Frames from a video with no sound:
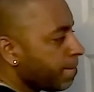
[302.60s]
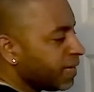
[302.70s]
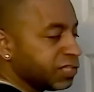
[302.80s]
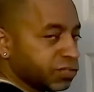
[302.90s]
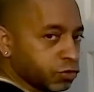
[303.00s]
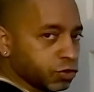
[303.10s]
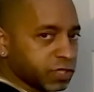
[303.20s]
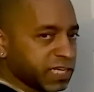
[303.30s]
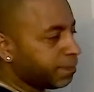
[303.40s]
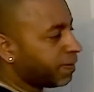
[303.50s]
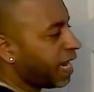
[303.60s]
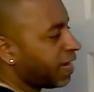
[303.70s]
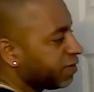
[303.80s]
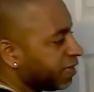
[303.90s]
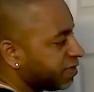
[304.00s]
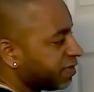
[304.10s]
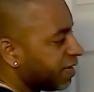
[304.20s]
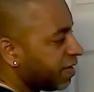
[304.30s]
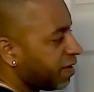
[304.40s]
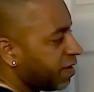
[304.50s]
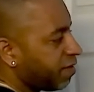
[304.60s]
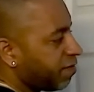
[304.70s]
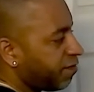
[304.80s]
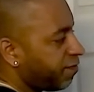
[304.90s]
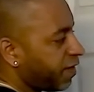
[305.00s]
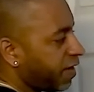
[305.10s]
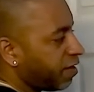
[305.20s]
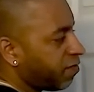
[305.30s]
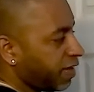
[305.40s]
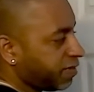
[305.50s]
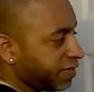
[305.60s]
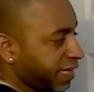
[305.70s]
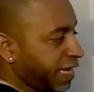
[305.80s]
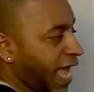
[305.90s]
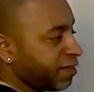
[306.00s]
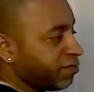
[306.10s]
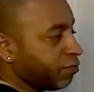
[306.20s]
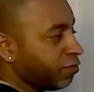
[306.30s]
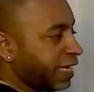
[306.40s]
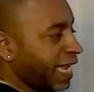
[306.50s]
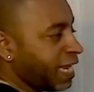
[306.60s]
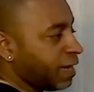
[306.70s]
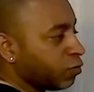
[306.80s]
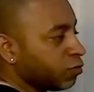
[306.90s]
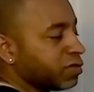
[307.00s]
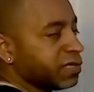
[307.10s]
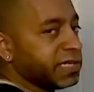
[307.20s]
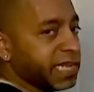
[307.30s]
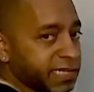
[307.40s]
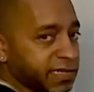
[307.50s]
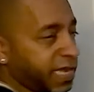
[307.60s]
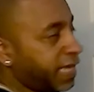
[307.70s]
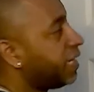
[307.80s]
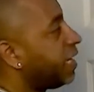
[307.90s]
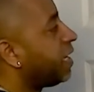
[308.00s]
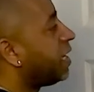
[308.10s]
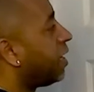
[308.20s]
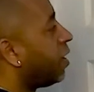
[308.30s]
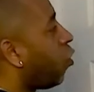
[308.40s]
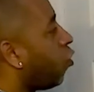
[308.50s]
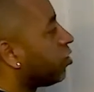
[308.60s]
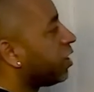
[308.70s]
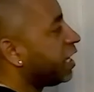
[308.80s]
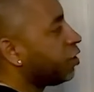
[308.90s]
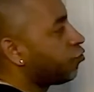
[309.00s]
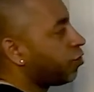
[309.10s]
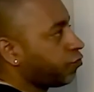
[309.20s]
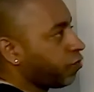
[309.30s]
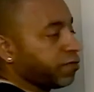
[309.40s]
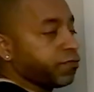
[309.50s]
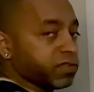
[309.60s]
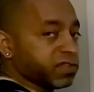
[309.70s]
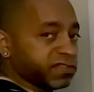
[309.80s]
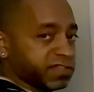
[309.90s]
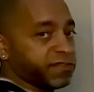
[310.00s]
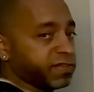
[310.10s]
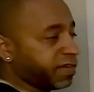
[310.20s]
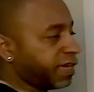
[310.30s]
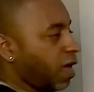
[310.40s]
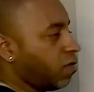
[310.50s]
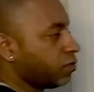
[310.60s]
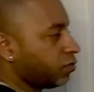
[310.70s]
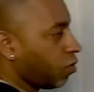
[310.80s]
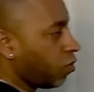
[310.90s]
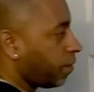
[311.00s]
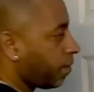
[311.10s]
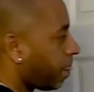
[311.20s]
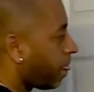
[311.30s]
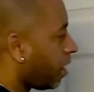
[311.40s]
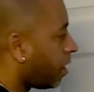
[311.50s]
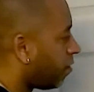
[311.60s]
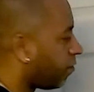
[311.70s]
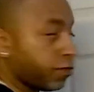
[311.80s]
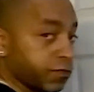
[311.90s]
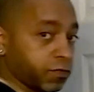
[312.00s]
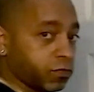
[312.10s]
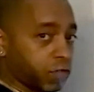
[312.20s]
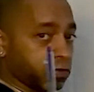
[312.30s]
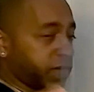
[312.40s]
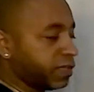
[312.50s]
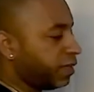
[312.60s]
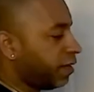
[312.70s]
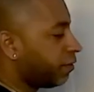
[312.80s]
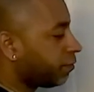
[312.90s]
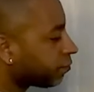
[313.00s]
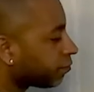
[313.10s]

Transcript: make sure you keep an eye on this Fed rates. They actually able to dictate all the interest rate for the savings account. So food for thought right there.